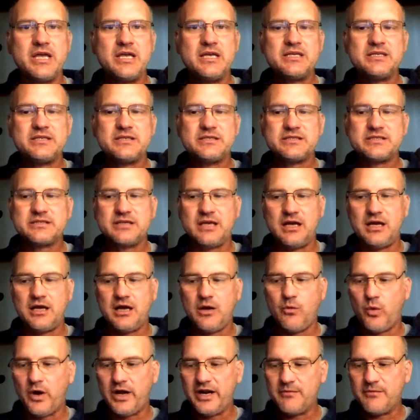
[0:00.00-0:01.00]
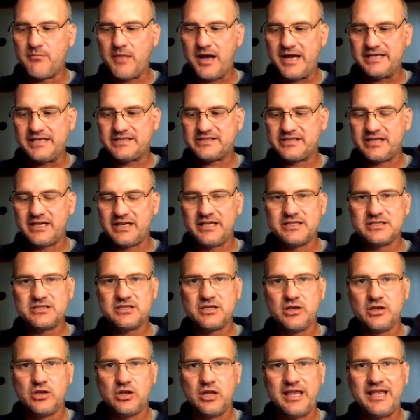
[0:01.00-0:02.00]
So one of my
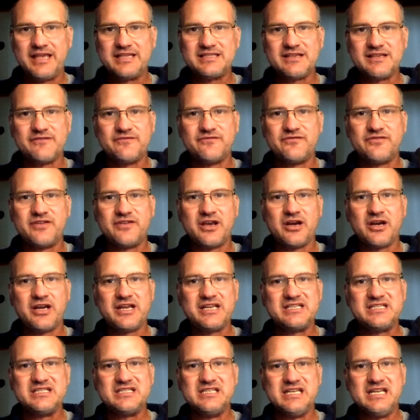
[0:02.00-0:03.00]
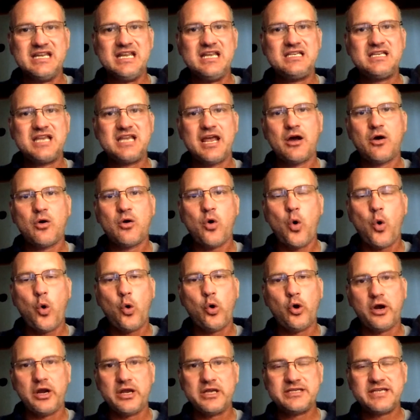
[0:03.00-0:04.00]
sons is a very detail
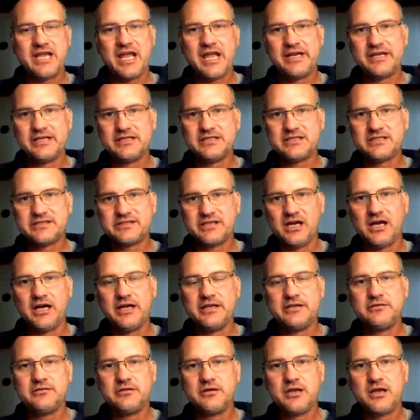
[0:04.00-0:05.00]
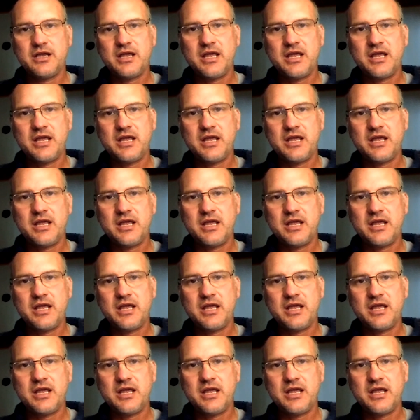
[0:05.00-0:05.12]
orientated son,